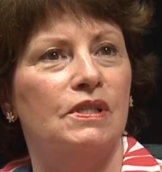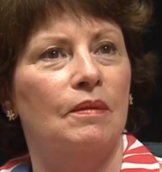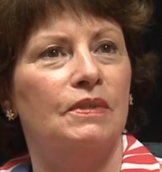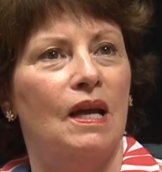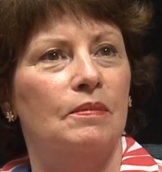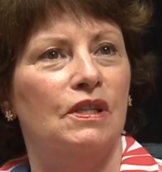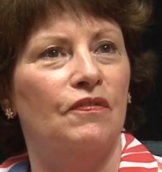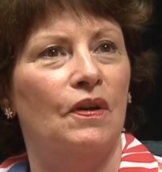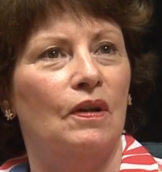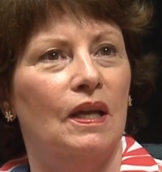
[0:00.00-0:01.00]
Sometimes it
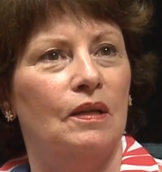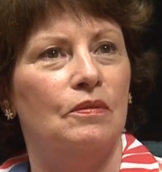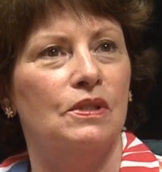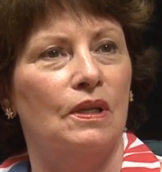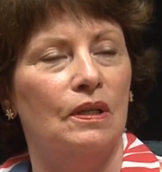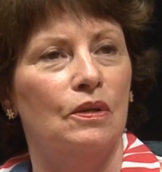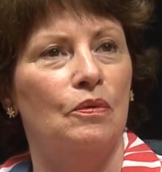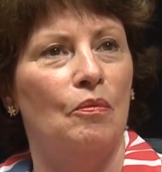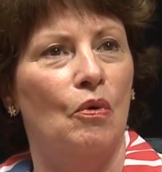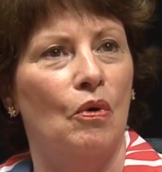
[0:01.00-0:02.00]
felt like it was a
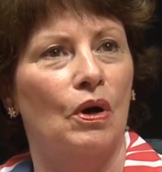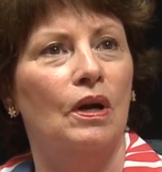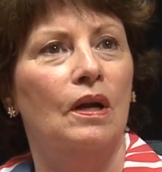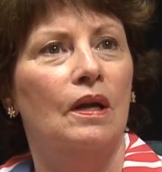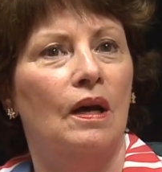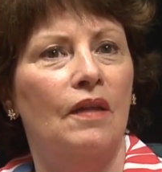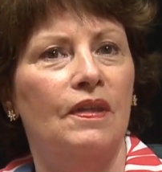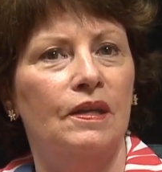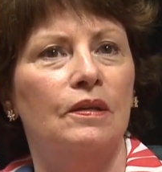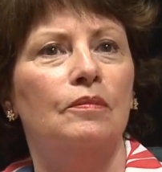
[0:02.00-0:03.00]
little more. I
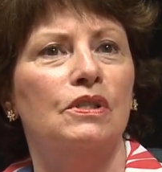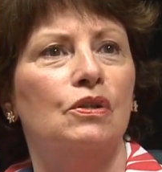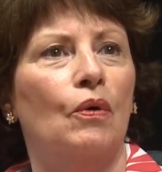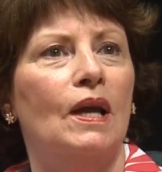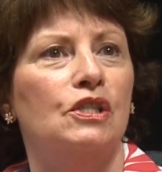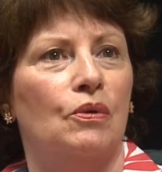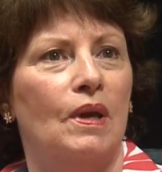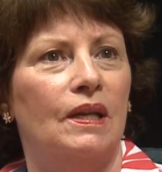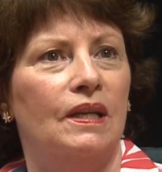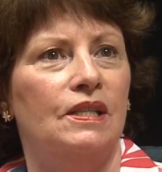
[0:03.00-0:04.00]
think it was
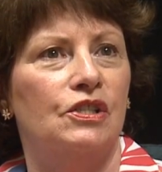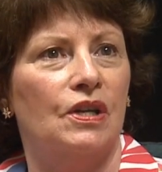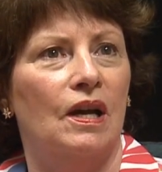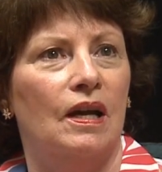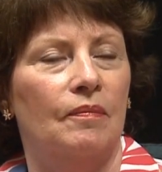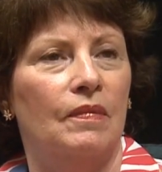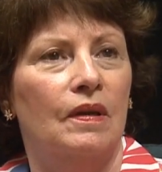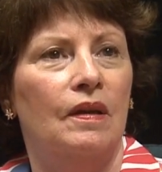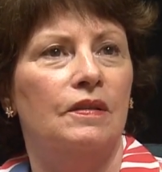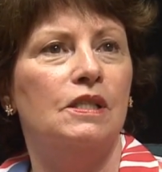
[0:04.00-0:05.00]
graduated each time,
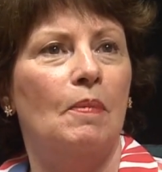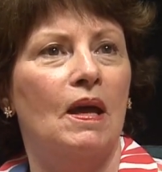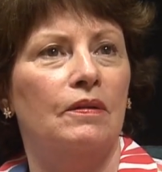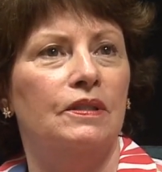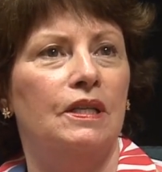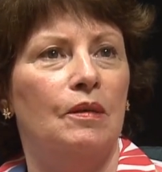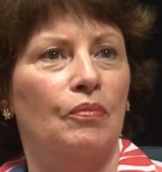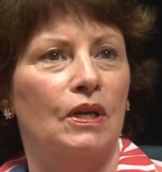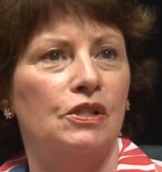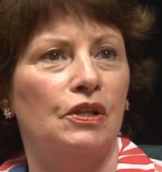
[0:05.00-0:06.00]
the spinal
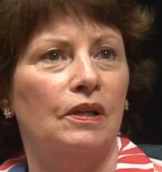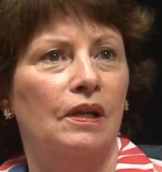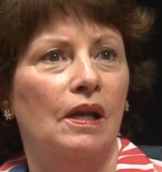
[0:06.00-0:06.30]
decompression.